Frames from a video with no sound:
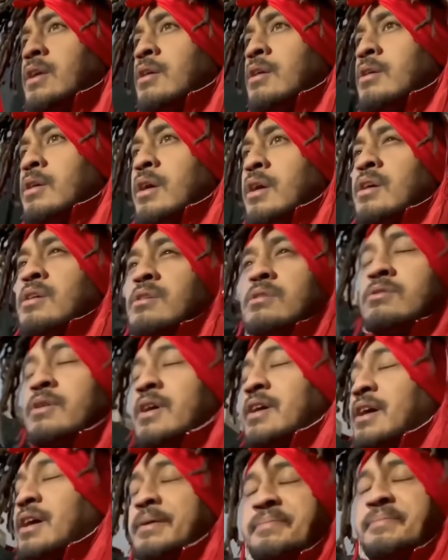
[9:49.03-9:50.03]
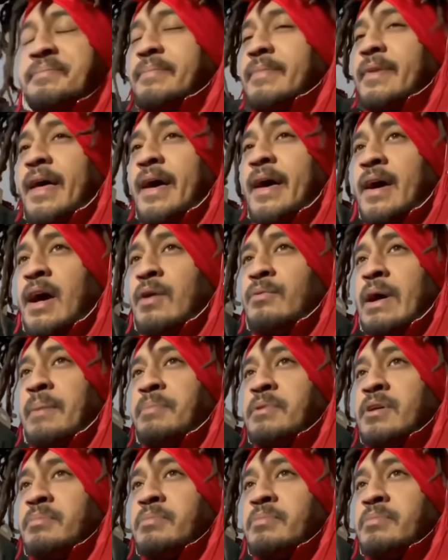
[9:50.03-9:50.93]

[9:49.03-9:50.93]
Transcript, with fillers: Okay, so I got wrapped up